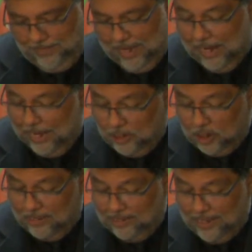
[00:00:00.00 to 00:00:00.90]

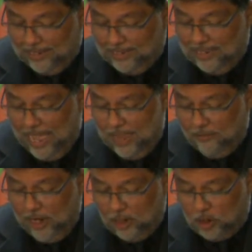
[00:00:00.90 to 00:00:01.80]
Galatians 6:9
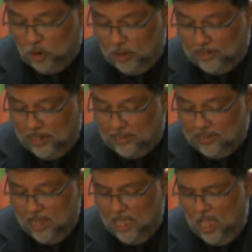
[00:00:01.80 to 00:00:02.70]
reassures
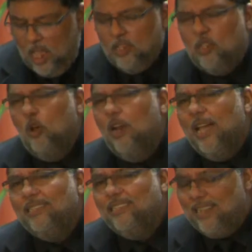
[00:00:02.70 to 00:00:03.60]
us, "So
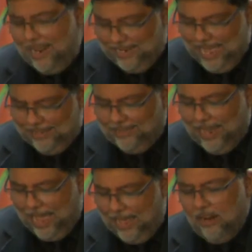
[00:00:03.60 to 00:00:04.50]
let's not get
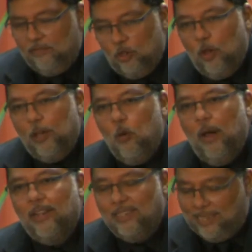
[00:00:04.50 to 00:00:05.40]
tired of doing
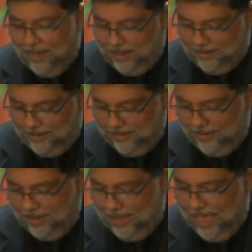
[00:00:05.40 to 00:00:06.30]
what is good.
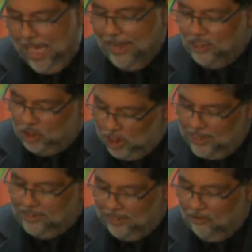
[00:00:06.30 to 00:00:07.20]
At
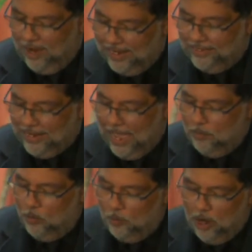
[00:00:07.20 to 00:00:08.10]
just the right
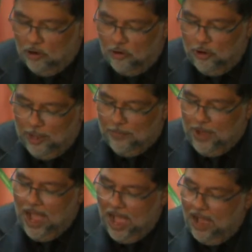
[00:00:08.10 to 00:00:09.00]
time, we will reap
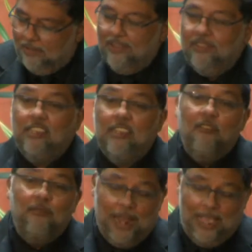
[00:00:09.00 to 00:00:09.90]
a harvest
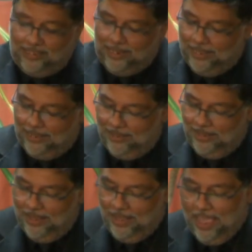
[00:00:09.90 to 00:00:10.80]
of blessing
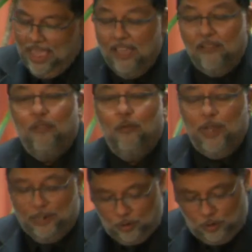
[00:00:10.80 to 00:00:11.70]
if
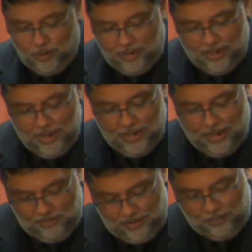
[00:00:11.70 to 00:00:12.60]
we don't
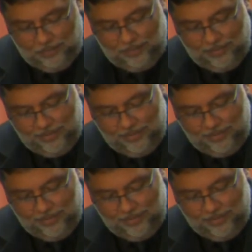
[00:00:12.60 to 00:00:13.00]
give up."